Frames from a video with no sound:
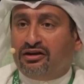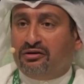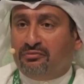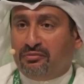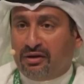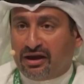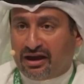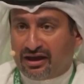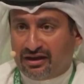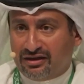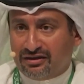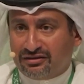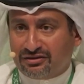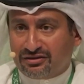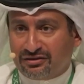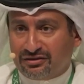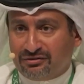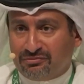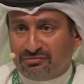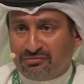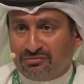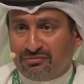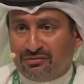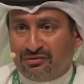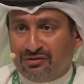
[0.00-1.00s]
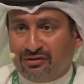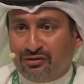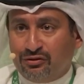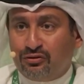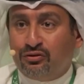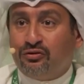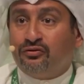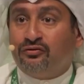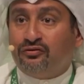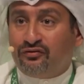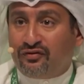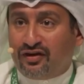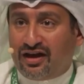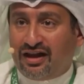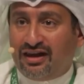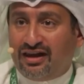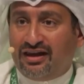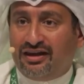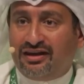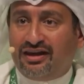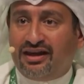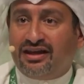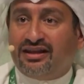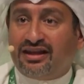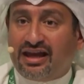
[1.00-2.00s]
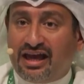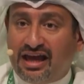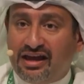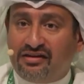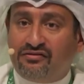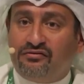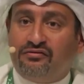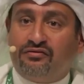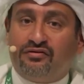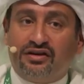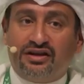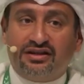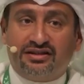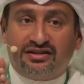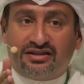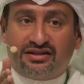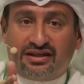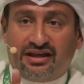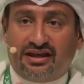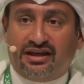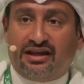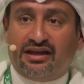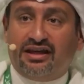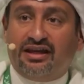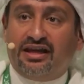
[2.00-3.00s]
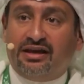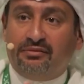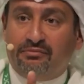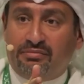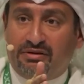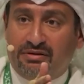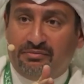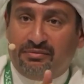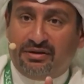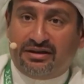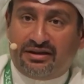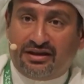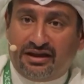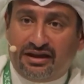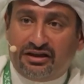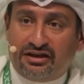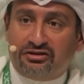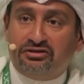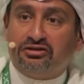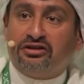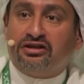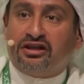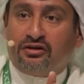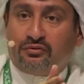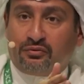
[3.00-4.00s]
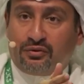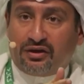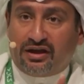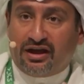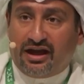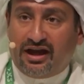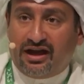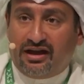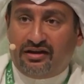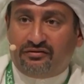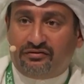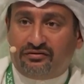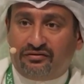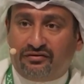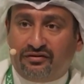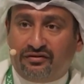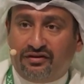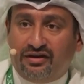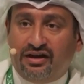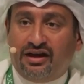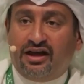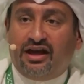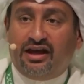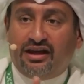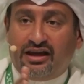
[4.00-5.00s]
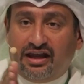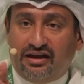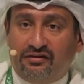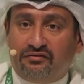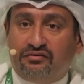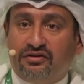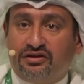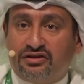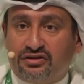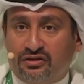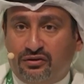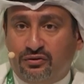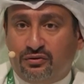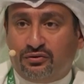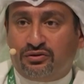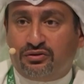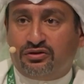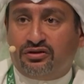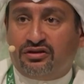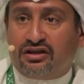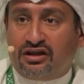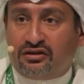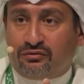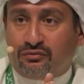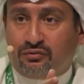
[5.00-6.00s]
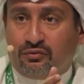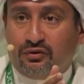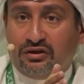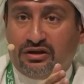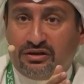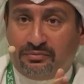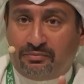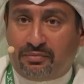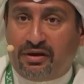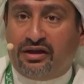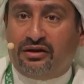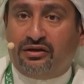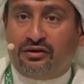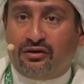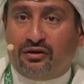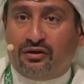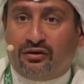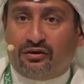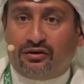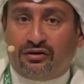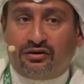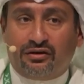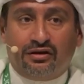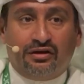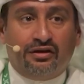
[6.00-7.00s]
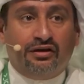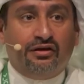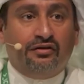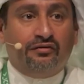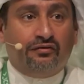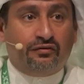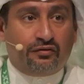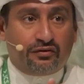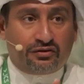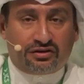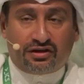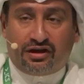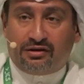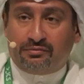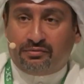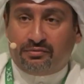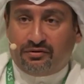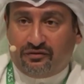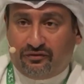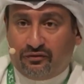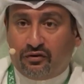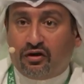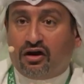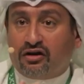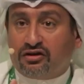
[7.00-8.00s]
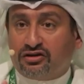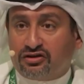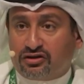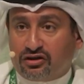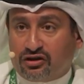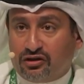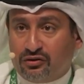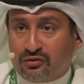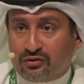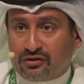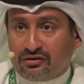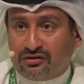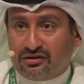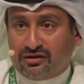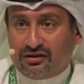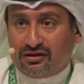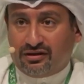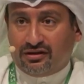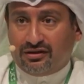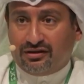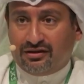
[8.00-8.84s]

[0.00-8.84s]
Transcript: a mechanism to validate every single implementation that we have and every solution that we depend on for our security.